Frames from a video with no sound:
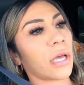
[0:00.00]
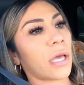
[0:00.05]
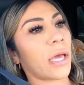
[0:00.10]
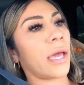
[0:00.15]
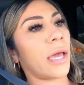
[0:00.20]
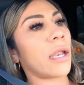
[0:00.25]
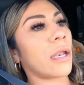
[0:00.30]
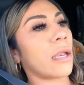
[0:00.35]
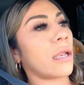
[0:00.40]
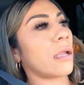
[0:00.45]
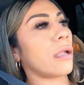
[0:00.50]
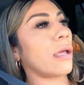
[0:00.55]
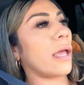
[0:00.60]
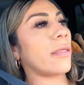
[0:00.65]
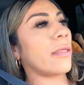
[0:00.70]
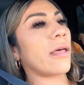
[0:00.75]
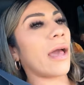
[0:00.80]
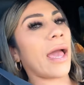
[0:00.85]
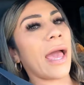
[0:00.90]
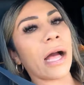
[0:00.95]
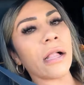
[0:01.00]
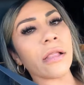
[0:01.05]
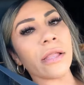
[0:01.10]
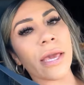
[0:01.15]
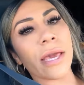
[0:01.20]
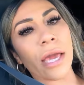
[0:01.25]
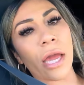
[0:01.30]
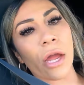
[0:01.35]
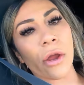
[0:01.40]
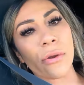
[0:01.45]
in the
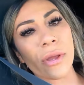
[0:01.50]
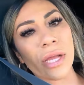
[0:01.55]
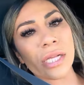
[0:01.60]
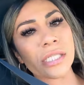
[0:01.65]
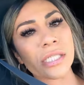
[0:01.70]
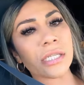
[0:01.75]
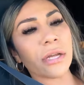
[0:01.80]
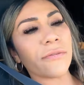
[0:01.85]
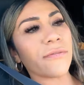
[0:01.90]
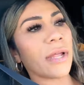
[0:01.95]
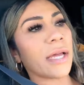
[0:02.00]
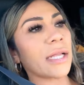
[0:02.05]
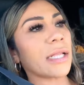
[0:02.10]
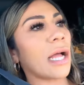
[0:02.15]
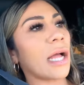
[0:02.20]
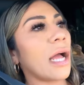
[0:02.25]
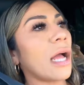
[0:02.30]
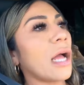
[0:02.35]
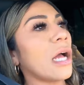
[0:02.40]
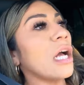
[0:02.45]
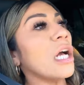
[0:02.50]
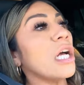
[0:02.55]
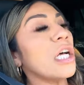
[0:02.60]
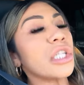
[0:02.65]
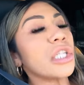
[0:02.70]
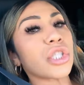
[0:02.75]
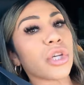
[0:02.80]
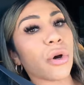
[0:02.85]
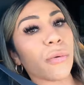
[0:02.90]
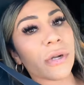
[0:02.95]
LA area and stuff like that.
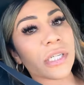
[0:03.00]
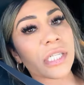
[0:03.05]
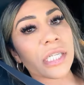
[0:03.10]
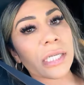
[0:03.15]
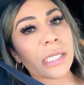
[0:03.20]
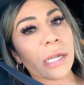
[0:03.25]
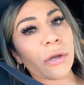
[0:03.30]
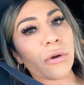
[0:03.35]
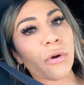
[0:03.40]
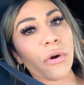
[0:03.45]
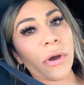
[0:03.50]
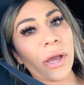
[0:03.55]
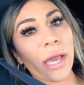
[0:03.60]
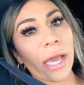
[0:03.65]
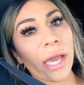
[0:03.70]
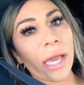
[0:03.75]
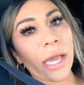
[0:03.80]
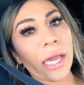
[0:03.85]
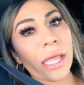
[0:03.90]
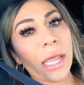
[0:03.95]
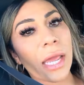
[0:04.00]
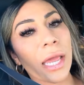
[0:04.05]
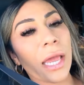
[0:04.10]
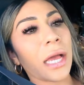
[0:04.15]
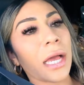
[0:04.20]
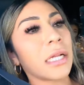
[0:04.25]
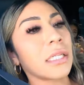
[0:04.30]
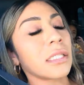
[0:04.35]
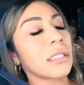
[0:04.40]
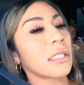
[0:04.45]
So we're just gonna go ahead
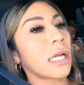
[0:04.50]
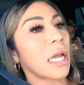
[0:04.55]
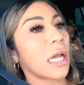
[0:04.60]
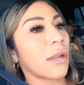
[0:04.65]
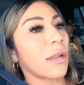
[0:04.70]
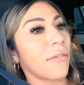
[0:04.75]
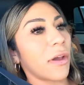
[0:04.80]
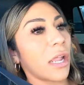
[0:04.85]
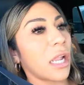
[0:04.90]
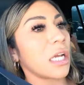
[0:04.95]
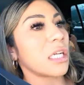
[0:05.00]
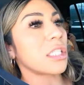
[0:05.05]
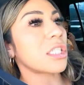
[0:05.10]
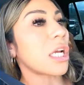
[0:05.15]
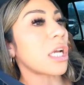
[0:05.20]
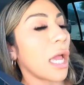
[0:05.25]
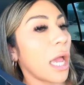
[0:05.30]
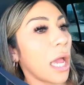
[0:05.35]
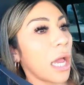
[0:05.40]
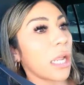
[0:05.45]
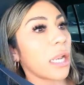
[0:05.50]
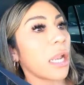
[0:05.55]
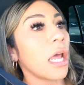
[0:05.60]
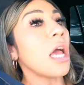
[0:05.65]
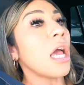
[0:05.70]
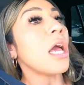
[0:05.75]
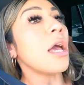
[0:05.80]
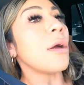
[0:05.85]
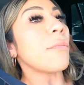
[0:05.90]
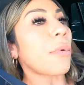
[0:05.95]
and take advantage and
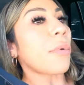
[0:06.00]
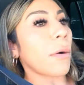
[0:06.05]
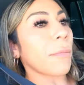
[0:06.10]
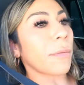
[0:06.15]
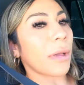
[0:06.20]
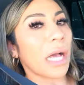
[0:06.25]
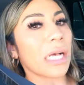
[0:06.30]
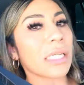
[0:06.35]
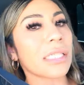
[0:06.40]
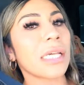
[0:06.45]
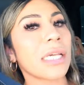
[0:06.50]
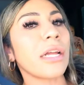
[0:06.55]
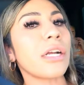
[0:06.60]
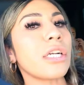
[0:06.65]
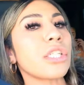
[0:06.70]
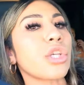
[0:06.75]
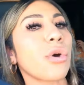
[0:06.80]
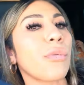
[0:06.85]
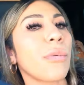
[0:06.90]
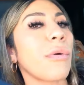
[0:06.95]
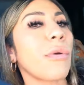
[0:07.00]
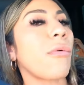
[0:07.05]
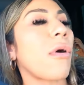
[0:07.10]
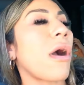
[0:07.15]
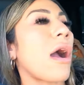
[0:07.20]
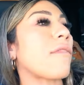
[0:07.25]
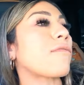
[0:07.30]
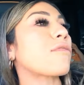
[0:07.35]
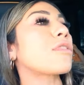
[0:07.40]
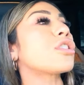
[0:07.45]
pump gas here so we
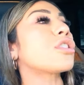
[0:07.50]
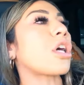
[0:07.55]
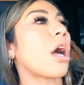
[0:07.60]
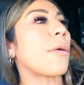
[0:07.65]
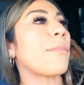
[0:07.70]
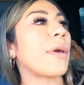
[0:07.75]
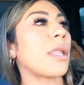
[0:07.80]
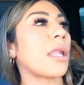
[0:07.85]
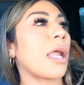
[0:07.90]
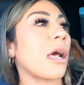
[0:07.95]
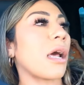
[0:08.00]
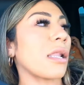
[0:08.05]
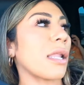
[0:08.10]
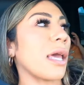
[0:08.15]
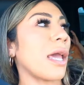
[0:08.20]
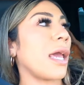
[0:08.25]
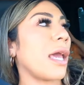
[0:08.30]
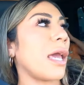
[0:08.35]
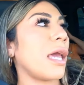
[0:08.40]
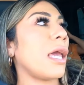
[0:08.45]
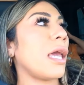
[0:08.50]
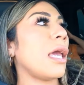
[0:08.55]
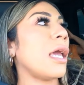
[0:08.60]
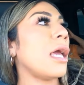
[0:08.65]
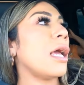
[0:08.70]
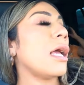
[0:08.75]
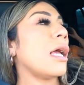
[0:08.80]
won't have to stop in LA.